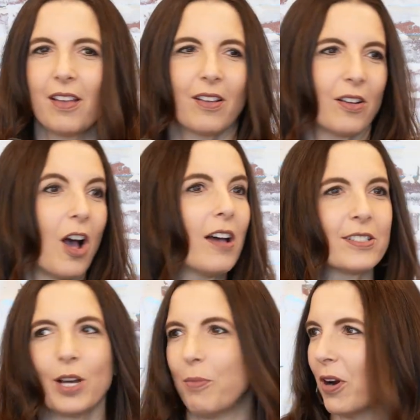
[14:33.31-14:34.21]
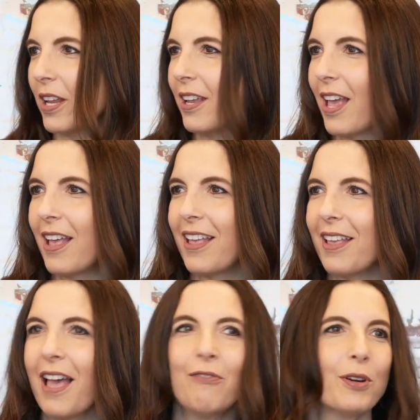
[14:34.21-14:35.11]
cocktail party,
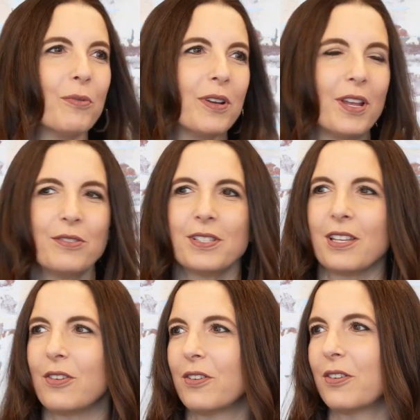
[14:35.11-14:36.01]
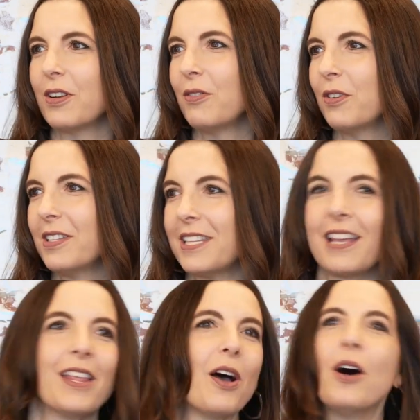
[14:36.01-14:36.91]
everyone knows that you're in real estate
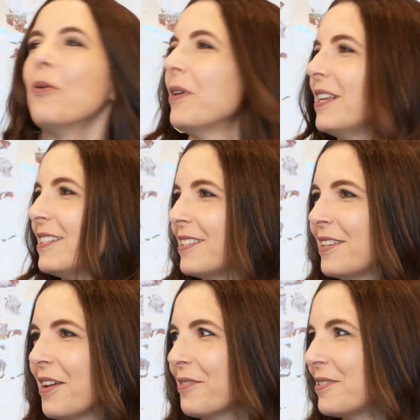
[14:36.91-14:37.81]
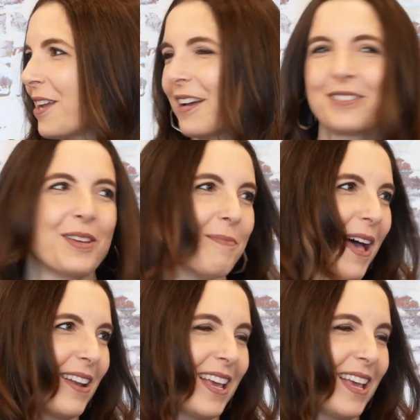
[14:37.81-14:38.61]
and they all want to, talk to you about it.